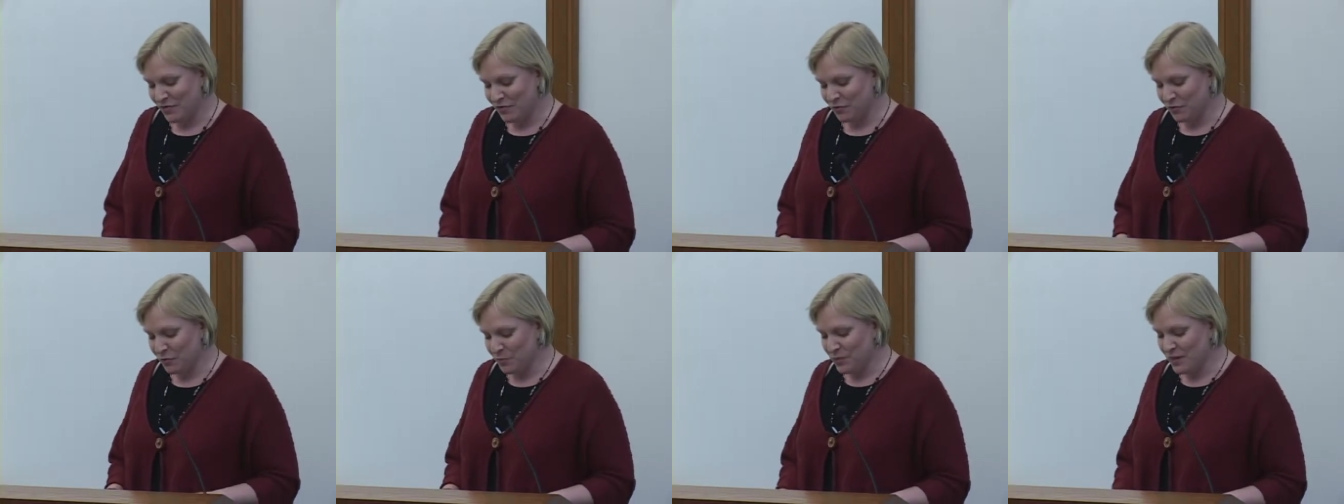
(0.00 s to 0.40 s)

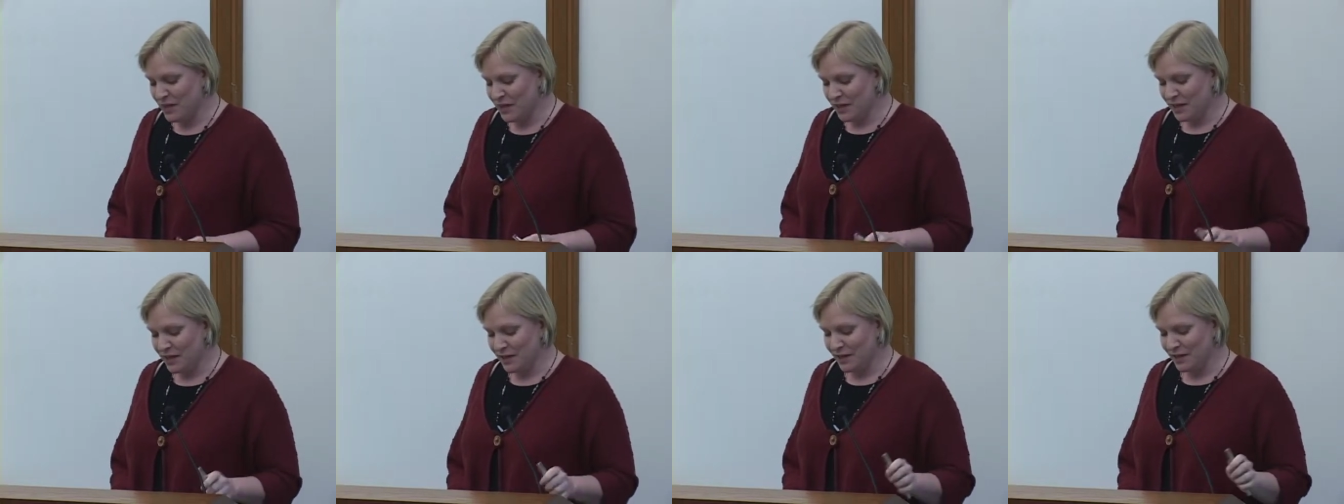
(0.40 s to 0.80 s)
for
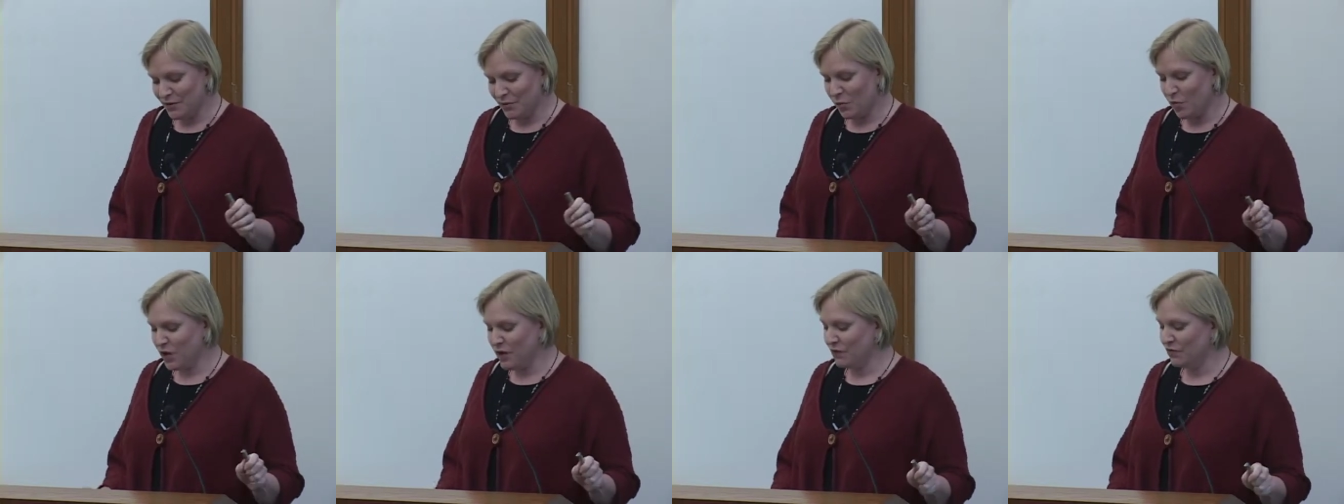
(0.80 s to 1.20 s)
me,
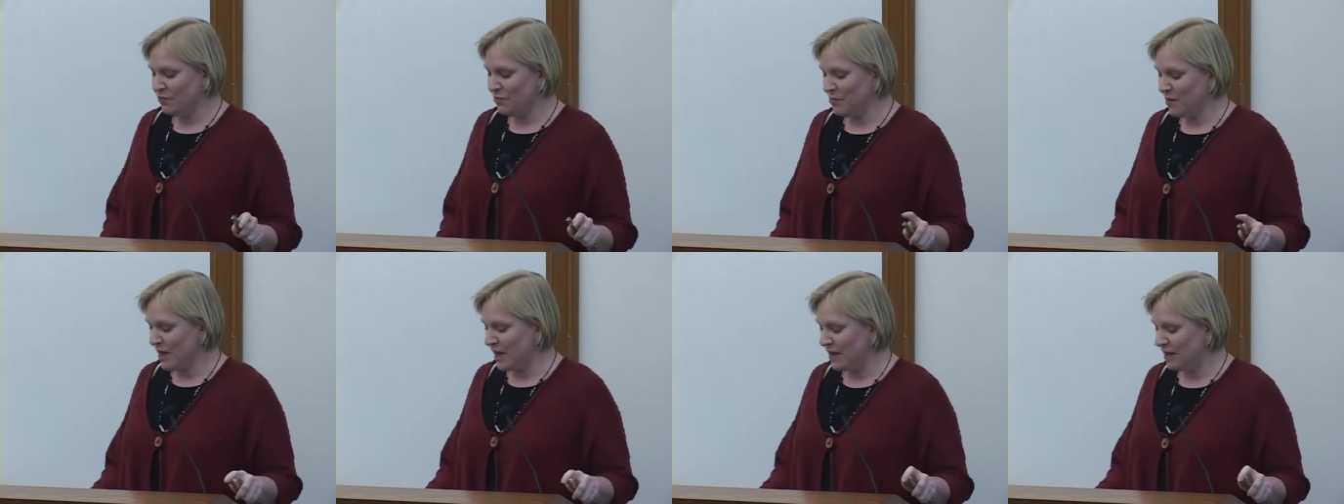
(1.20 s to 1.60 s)
one of the
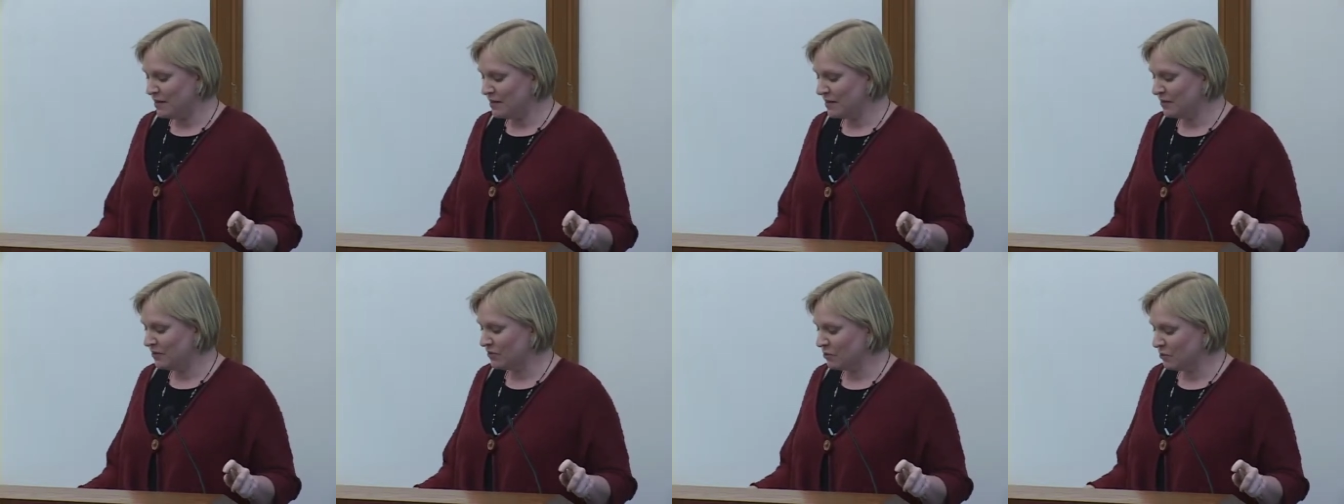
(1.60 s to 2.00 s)
main
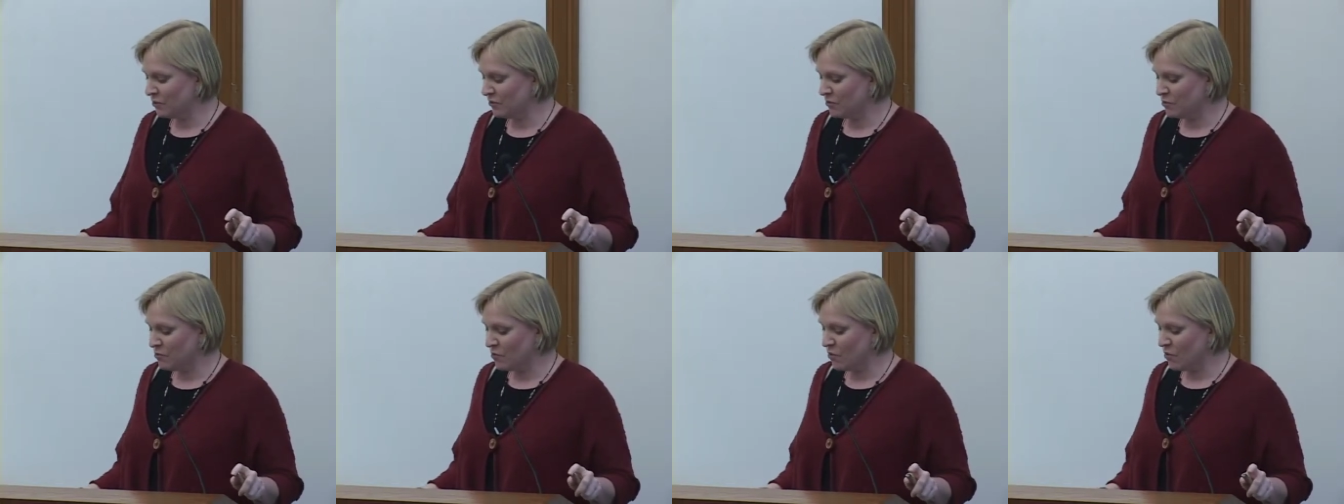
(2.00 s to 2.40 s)
things that was
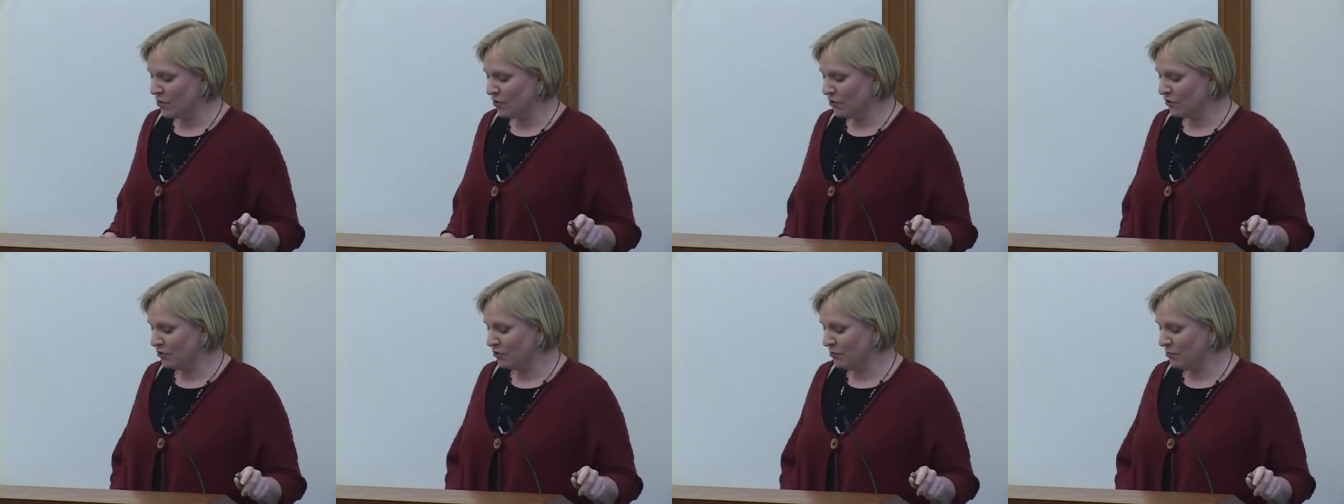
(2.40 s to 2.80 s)

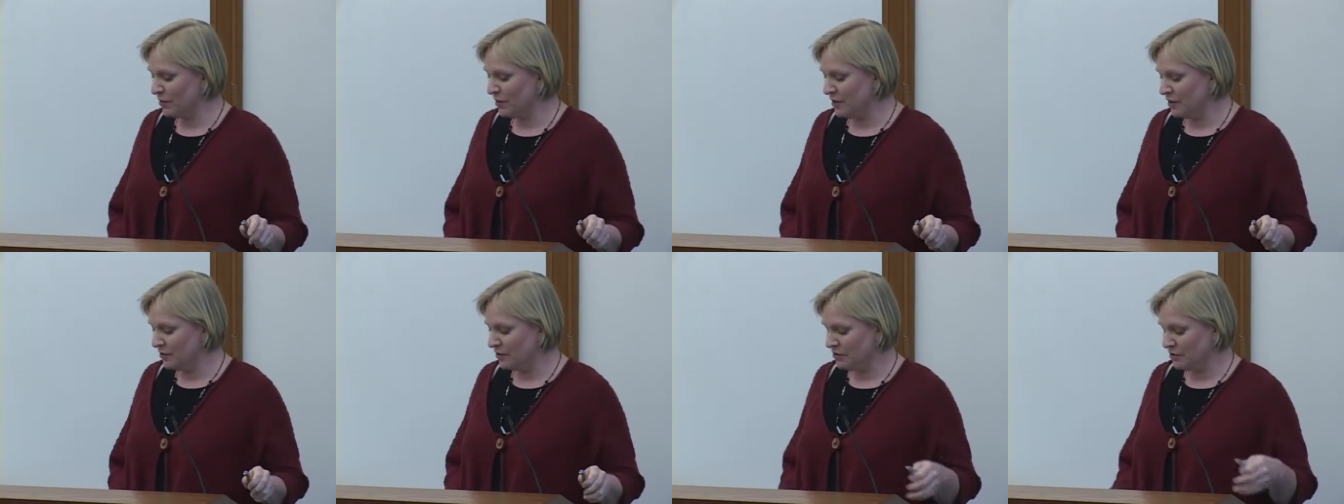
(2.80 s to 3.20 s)
important to
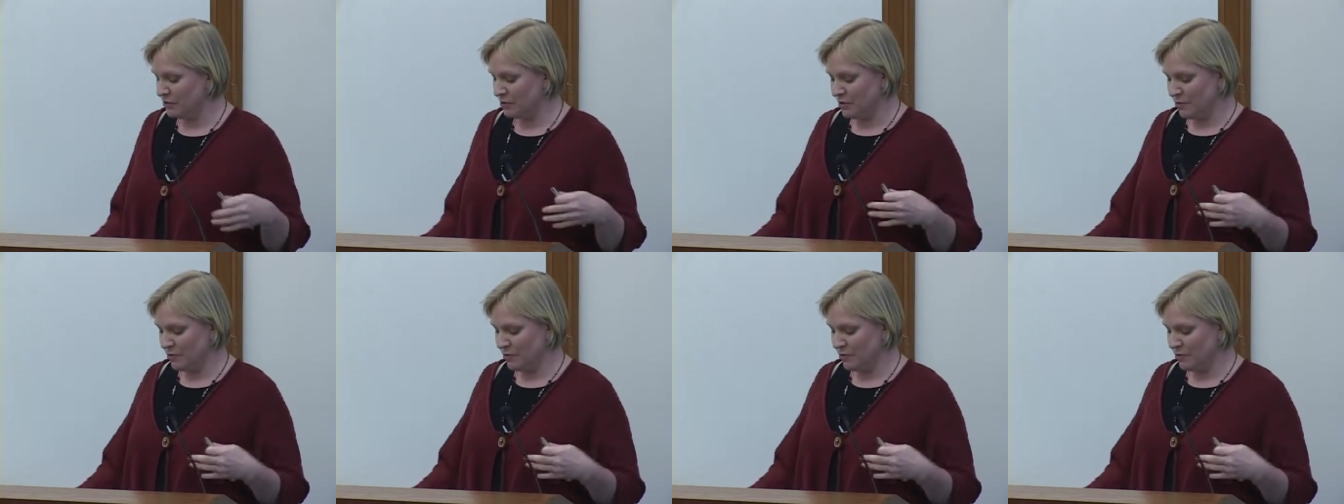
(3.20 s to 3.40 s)
me to,